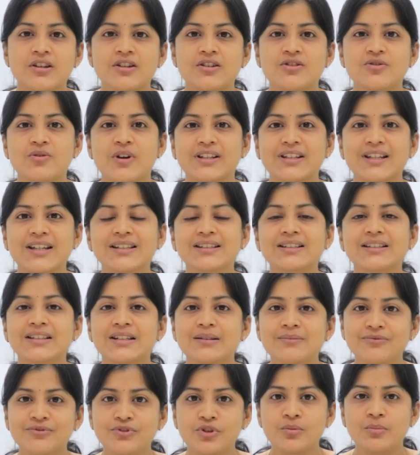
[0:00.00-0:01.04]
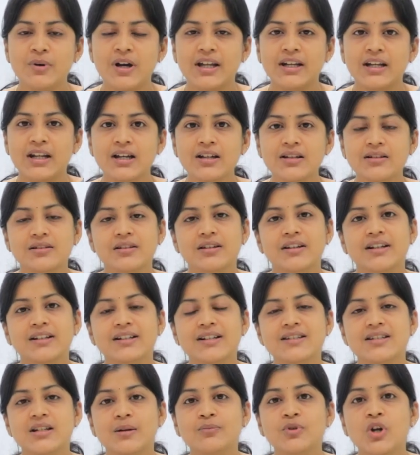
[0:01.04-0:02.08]
So adhe idu lymphoma na,
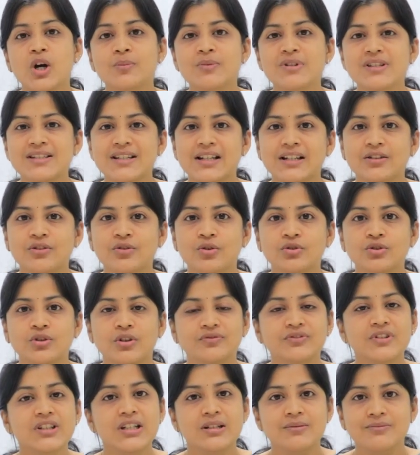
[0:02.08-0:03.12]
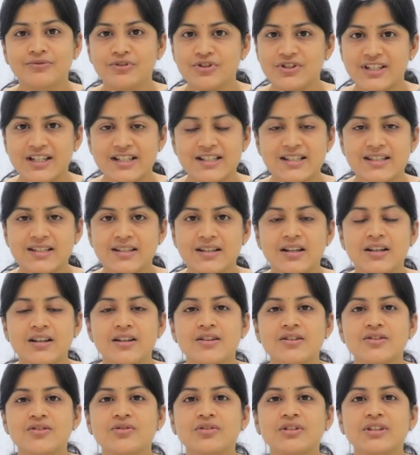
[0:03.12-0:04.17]
it is abnormal cell growth of the lymphocytes.
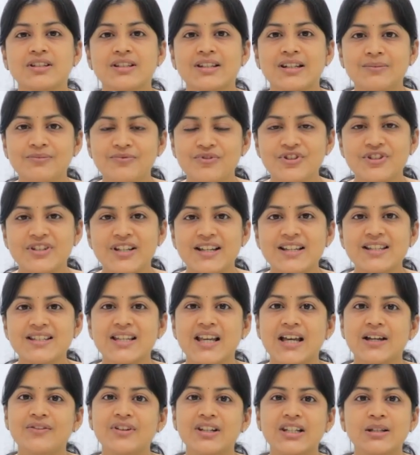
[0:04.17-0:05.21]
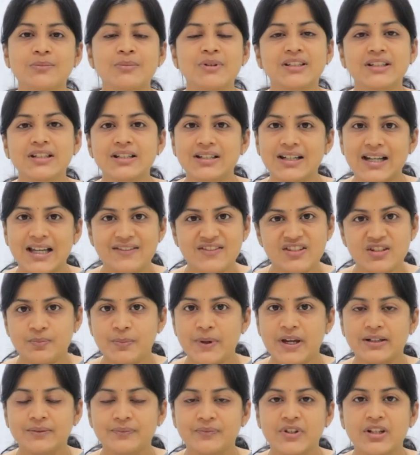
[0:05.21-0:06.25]
So the lymphocytes have a limited
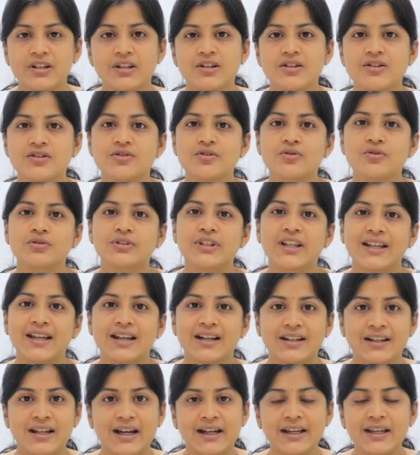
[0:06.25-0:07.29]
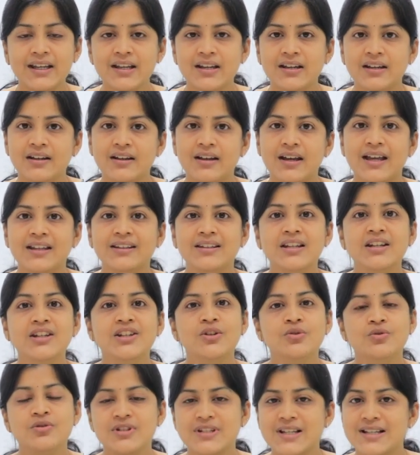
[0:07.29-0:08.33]
lifespan. So they can die and then
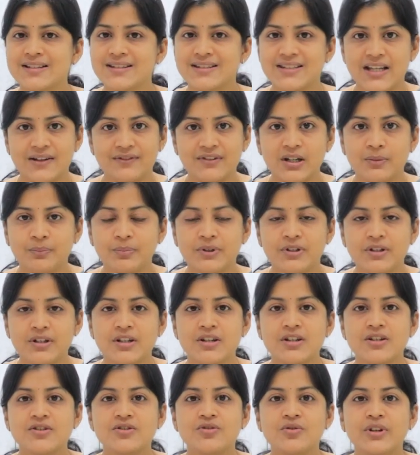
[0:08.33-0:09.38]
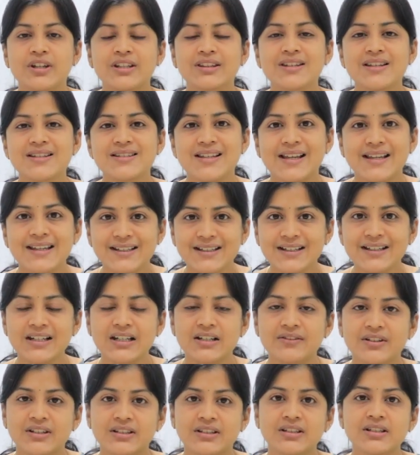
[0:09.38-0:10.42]
new cells develop. So in the cycle
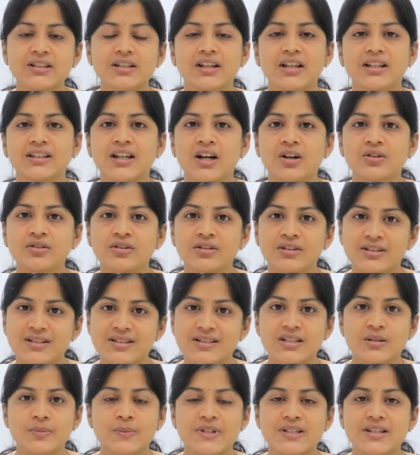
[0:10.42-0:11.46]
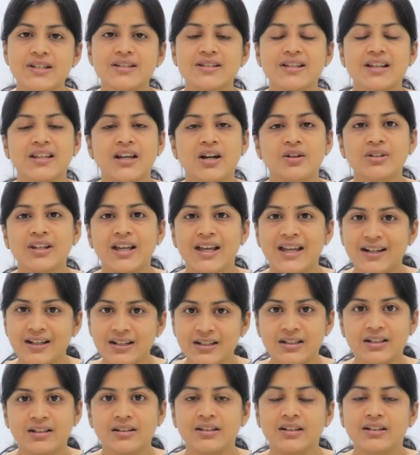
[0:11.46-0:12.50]
la vandu edhavadhu or disturbances, edhavadhu
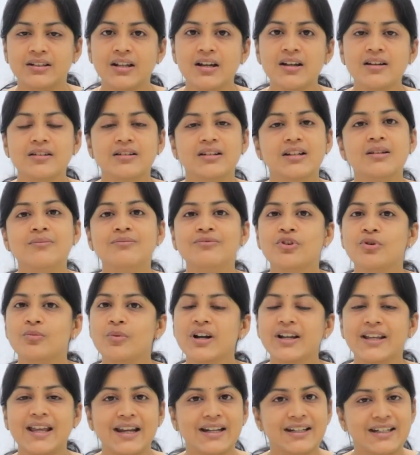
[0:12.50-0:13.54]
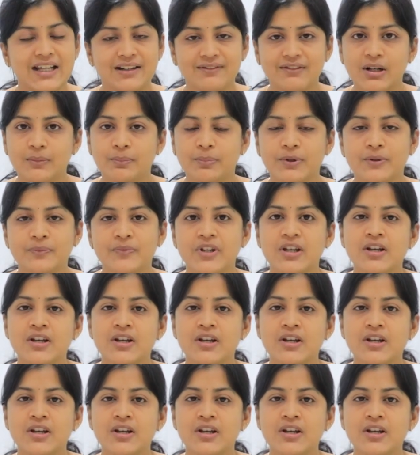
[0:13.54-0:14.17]
error irundha, lymphoma can develop.